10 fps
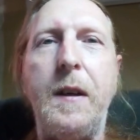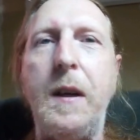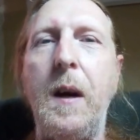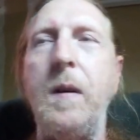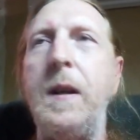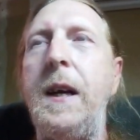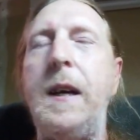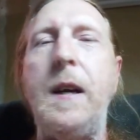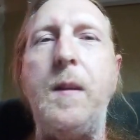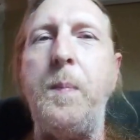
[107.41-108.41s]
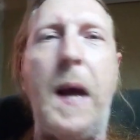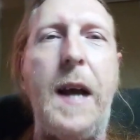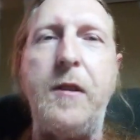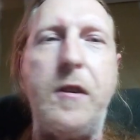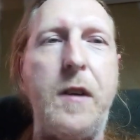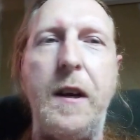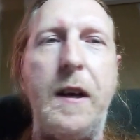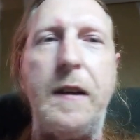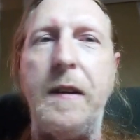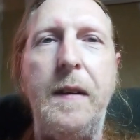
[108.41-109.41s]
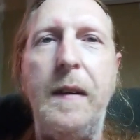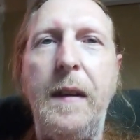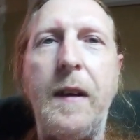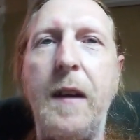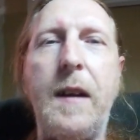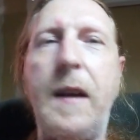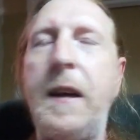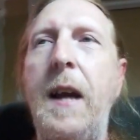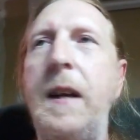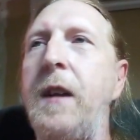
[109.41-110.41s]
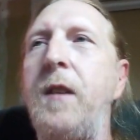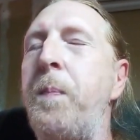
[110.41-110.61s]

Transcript: You don't need inspection because they can't